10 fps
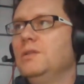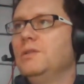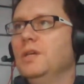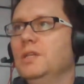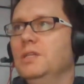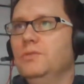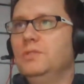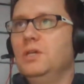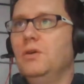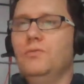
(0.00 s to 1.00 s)
Then you
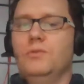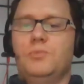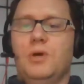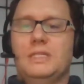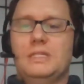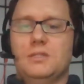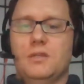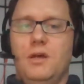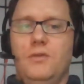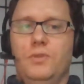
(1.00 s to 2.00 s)
would see all the responses
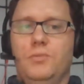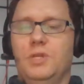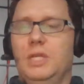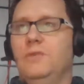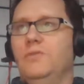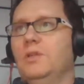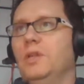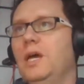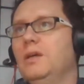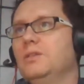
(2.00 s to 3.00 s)
live in the middle of the
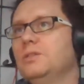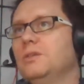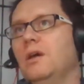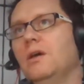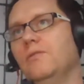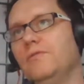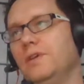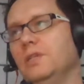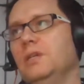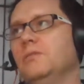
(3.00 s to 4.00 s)
class.
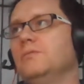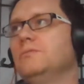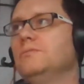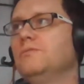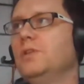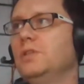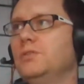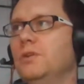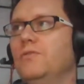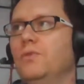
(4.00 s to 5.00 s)
Fairly
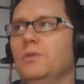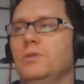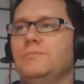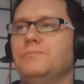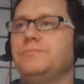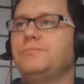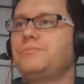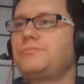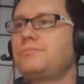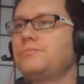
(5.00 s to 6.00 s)
straightforward,
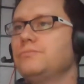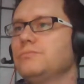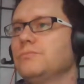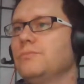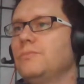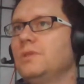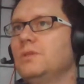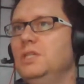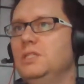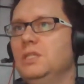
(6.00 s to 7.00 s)

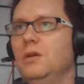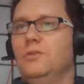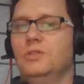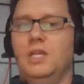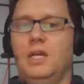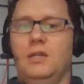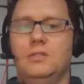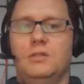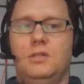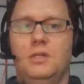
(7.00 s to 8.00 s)
easy to
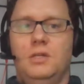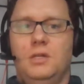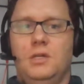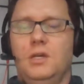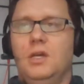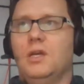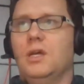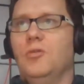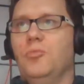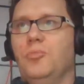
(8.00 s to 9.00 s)
understand.
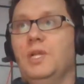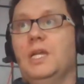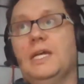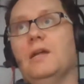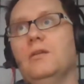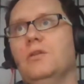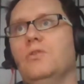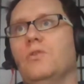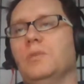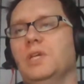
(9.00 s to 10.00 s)
But again,
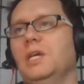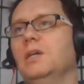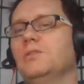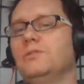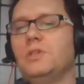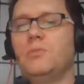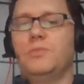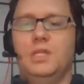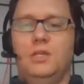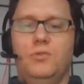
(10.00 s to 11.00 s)
normally it's
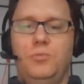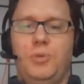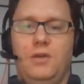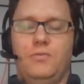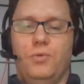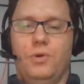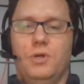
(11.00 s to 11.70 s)
something that you would pay for.